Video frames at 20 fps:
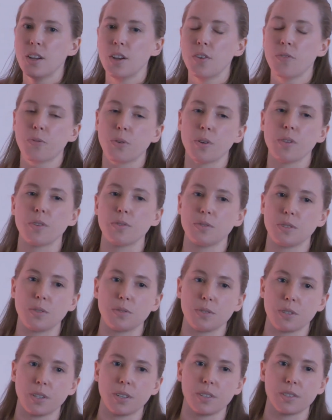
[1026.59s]
for those
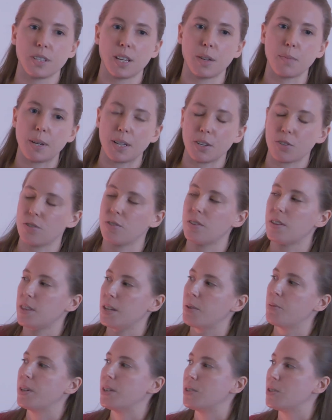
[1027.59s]
users and make sure that
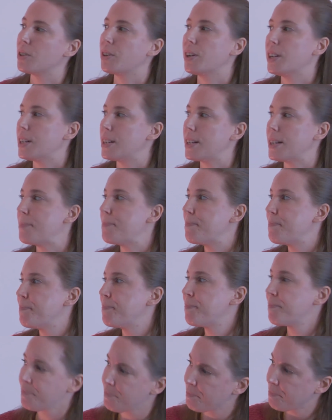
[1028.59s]
they were integrated
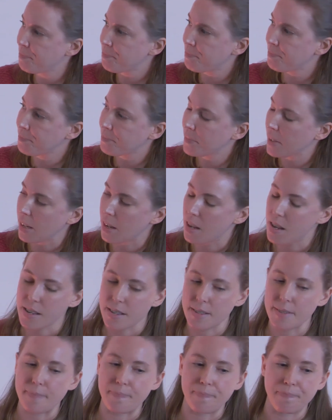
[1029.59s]

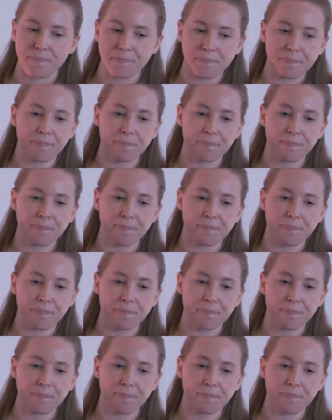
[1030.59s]
in.